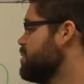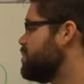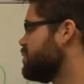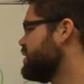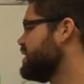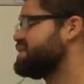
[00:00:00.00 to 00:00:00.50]

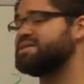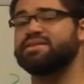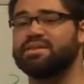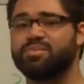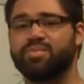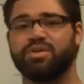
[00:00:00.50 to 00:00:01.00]
But really, it's
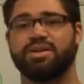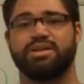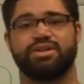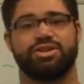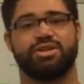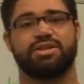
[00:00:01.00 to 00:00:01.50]
simple
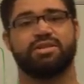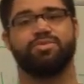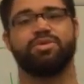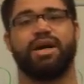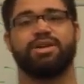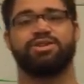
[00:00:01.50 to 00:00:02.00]
addition and
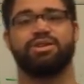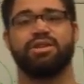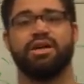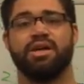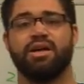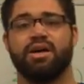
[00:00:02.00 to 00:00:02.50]
subtraction.
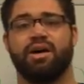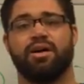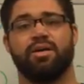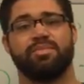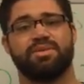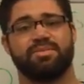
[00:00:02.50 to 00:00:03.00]

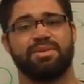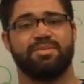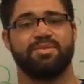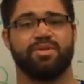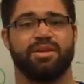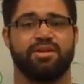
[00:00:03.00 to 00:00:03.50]

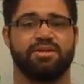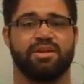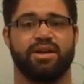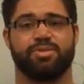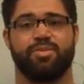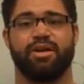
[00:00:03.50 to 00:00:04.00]
Sometimes when there's
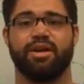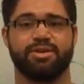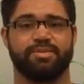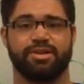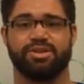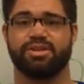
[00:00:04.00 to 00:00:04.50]
algebraic
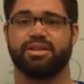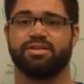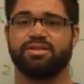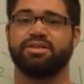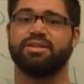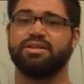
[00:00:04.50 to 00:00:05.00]
expressions and
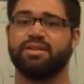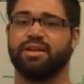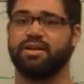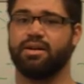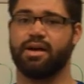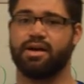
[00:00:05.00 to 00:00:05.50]
there's
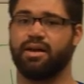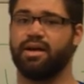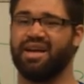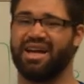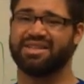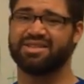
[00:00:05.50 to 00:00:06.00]

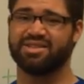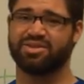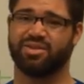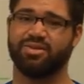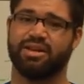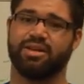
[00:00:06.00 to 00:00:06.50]
x's
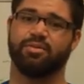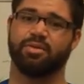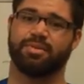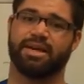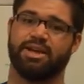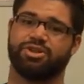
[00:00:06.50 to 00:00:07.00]
thrown in and
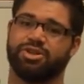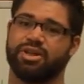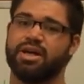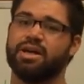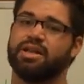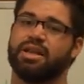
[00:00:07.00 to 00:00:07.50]

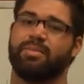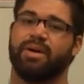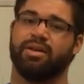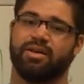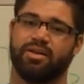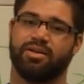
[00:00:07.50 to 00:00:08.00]
multiplication, that
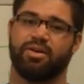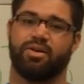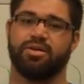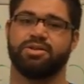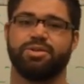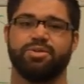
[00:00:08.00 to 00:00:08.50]
might look a little
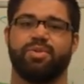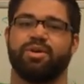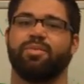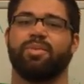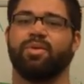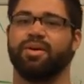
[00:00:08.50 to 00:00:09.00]
hard too.
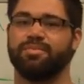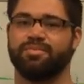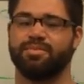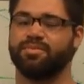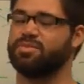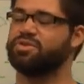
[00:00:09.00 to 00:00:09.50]
But
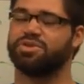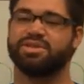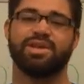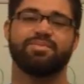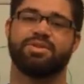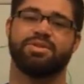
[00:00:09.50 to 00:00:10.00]
remember, you just
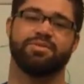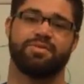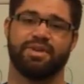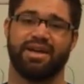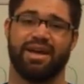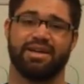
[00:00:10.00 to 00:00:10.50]
substitute
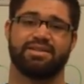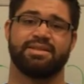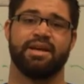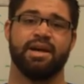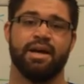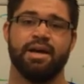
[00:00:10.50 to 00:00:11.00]
for the x,